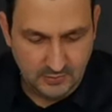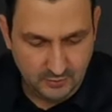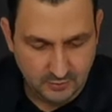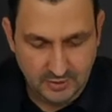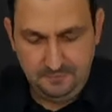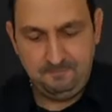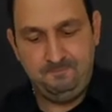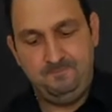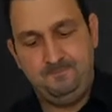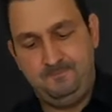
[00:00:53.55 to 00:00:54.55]
Okay.
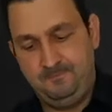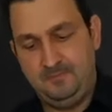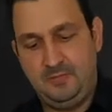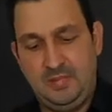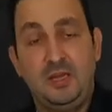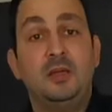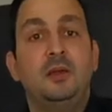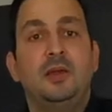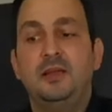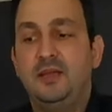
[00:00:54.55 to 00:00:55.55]

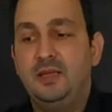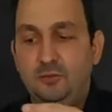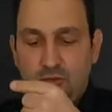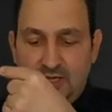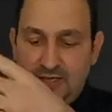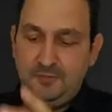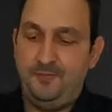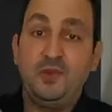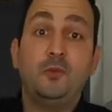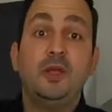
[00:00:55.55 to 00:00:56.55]
And then to that
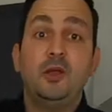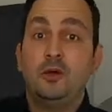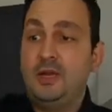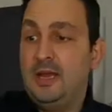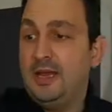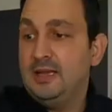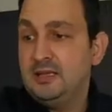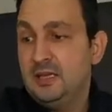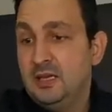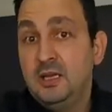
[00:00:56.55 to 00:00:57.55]
we're gonna add
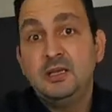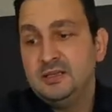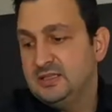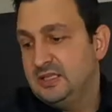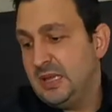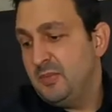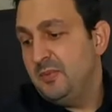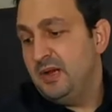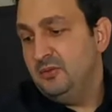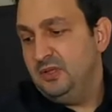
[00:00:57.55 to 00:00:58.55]
the same
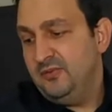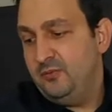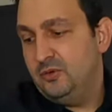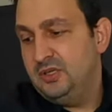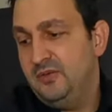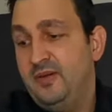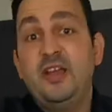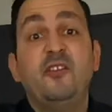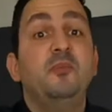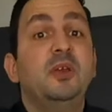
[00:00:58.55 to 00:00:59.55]
amount of
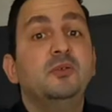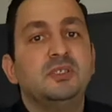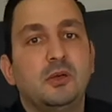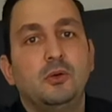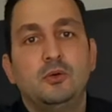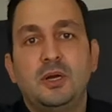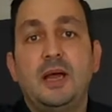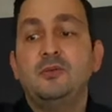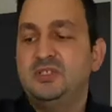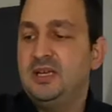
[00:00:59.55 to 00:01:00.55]
45 ml or
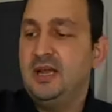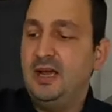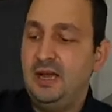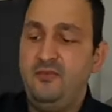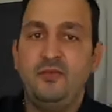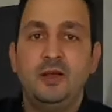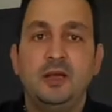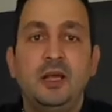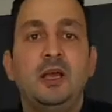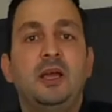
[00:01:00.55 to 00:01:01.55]
ounce and a half
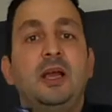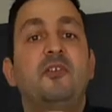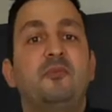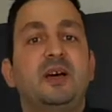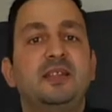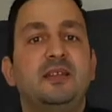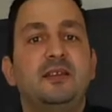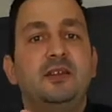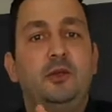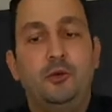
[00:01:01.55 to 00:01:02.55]
of banana
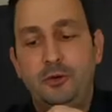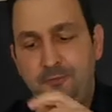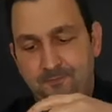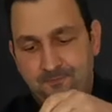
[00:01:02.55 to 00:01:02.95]
liqueur.